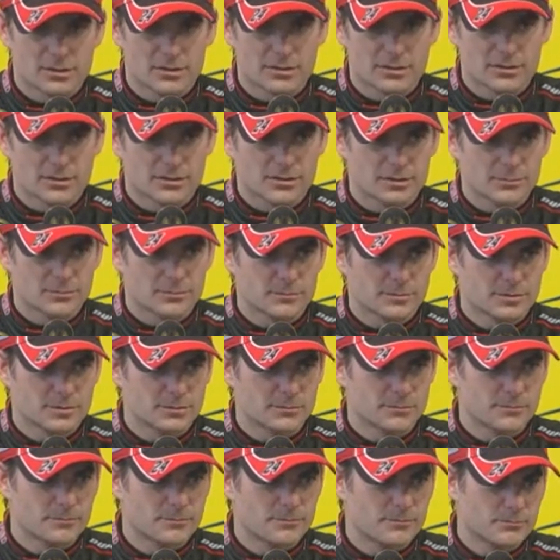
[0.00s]

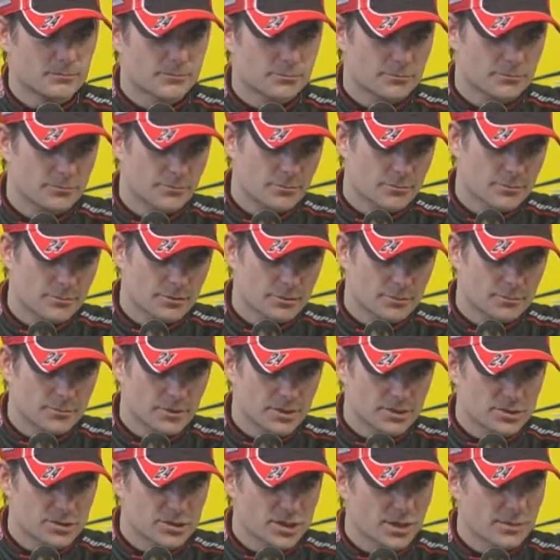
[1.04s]
some
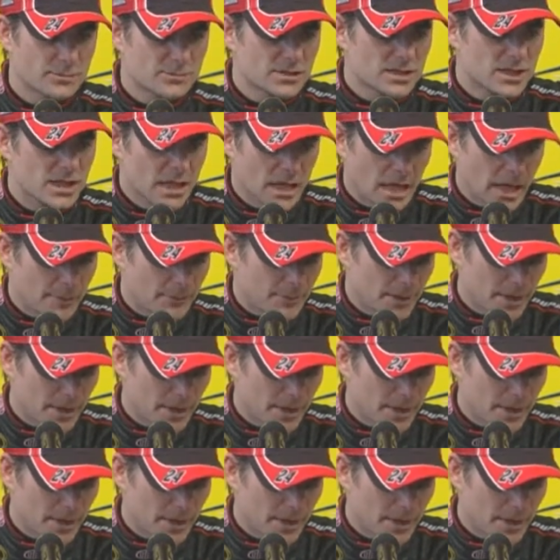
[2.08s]
big jumps. I mean,